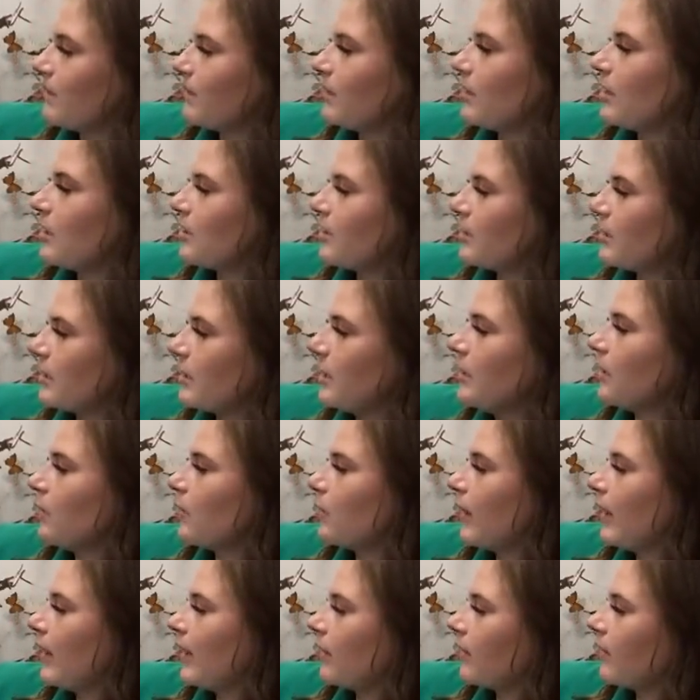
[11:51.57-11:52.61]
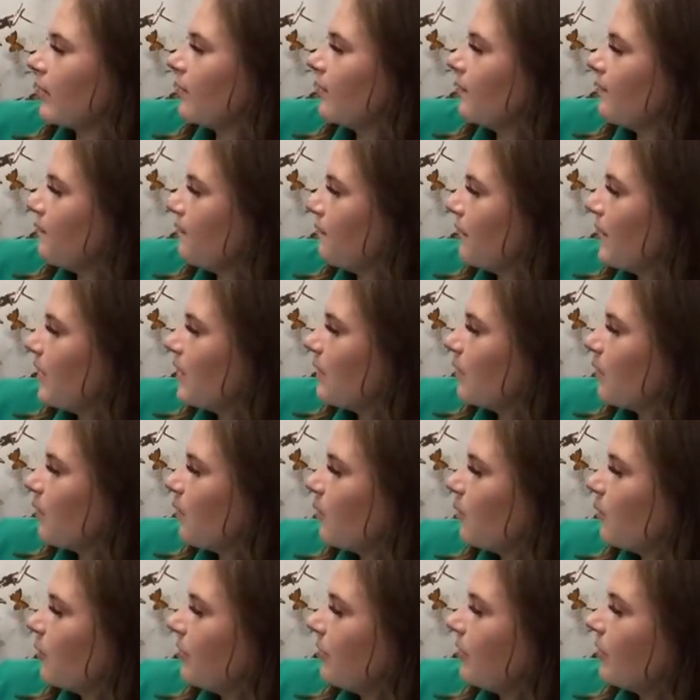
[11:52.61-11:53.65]
Near the equator,
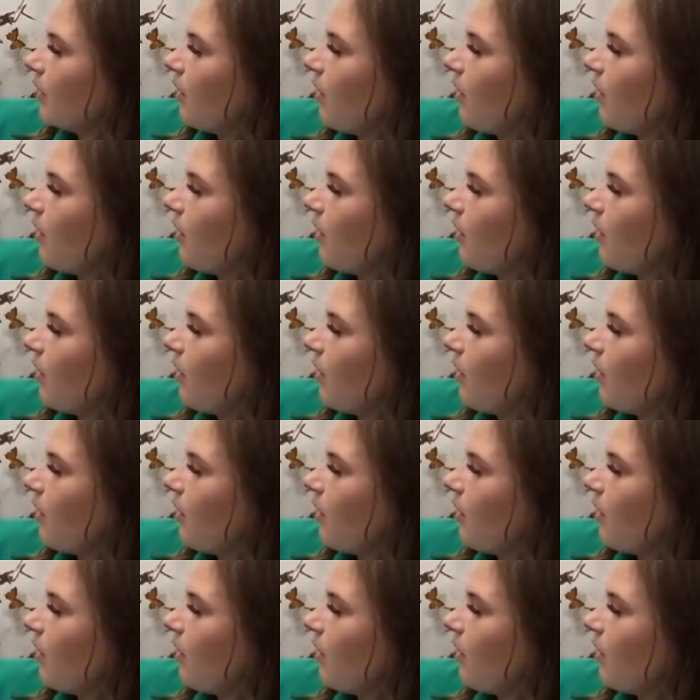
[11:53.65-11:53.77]
bumblebee